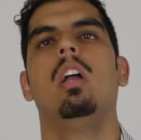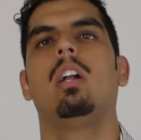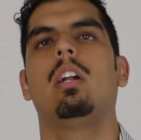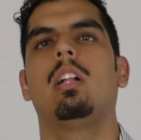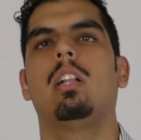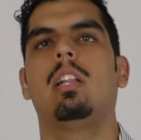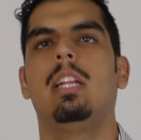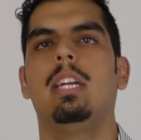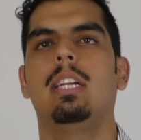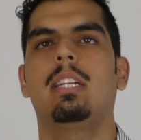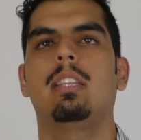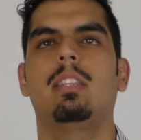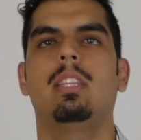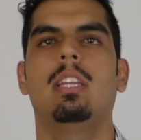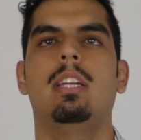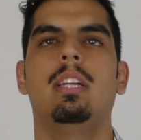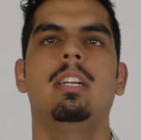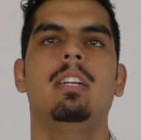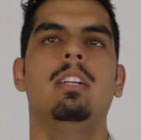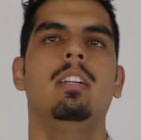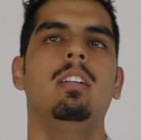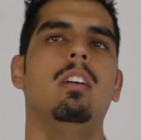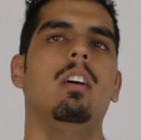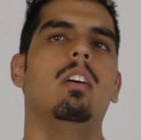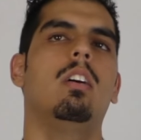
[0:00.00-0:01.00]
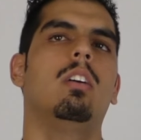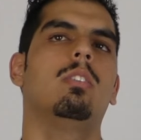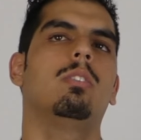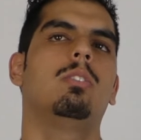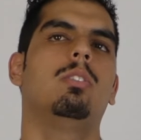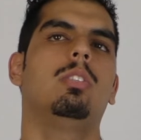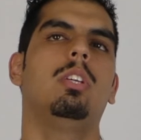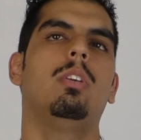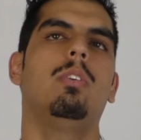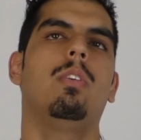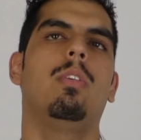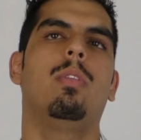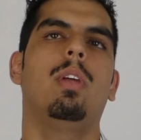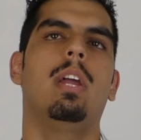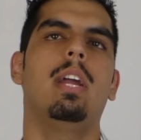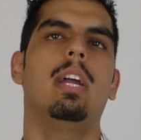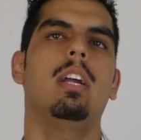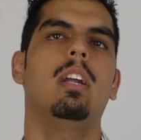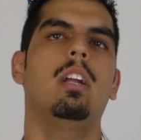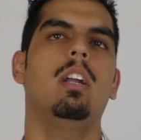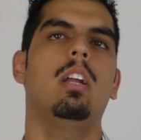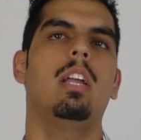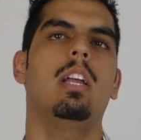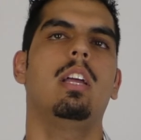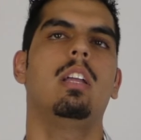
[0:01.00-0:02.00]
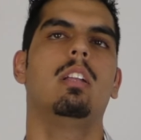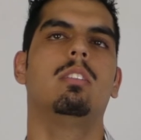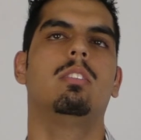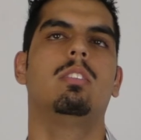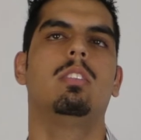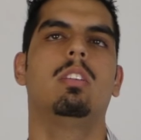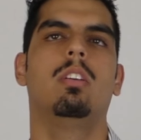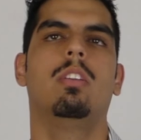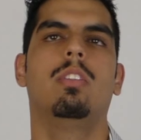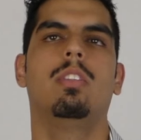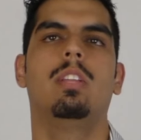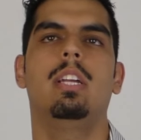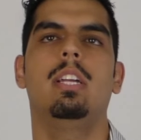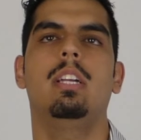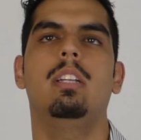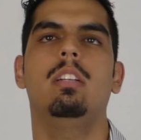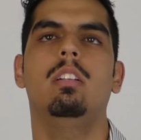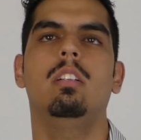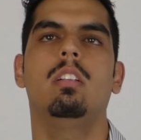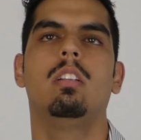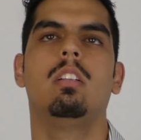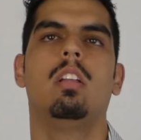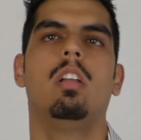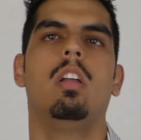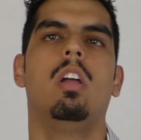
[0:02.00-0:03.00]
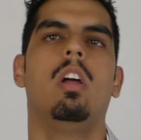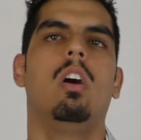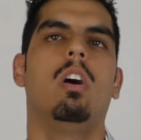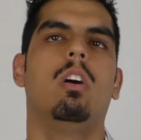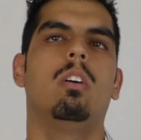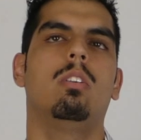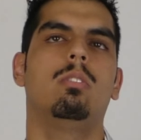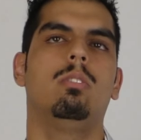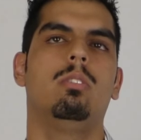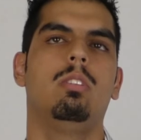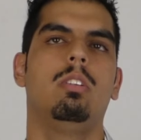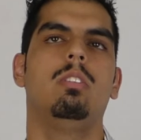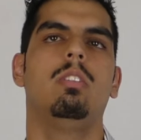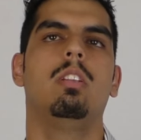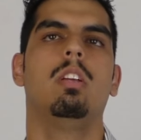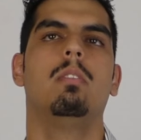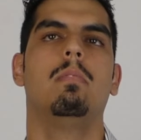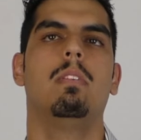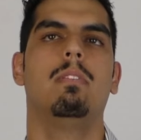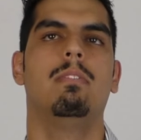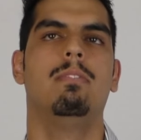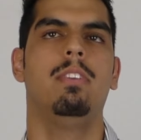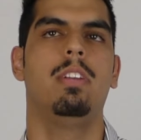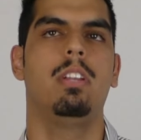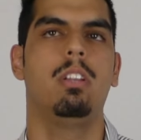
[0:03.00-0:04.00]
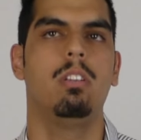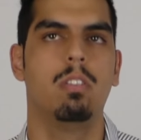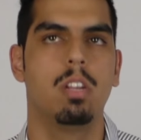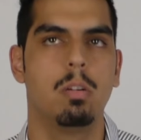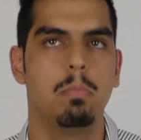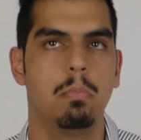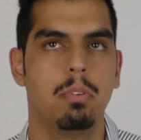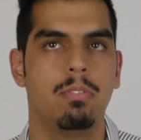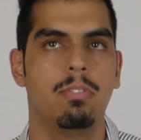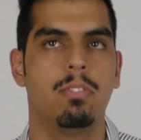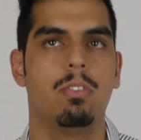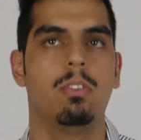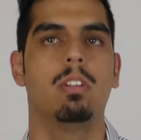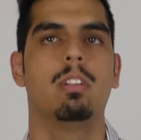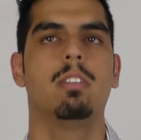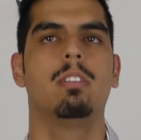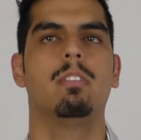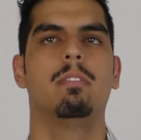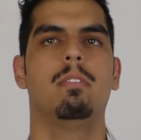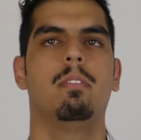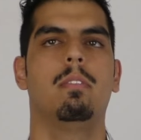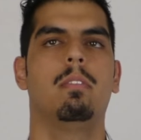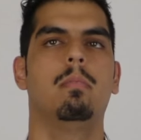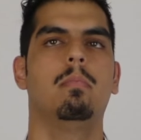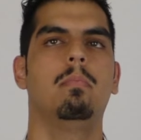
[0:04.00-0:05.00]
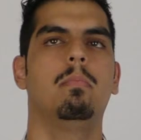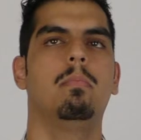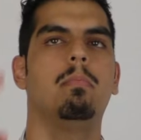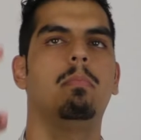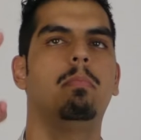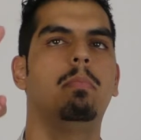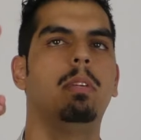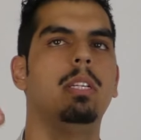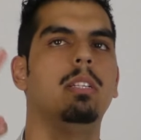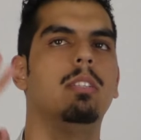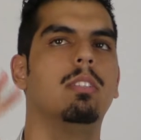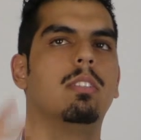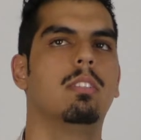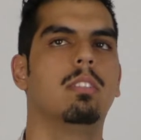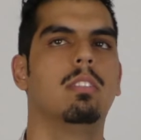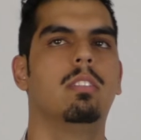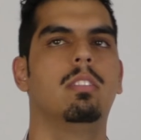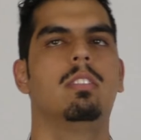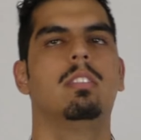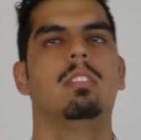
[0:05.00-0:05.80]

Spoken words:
Click there, I'll see you there, and until then, I'll see you in video number 4. Peace.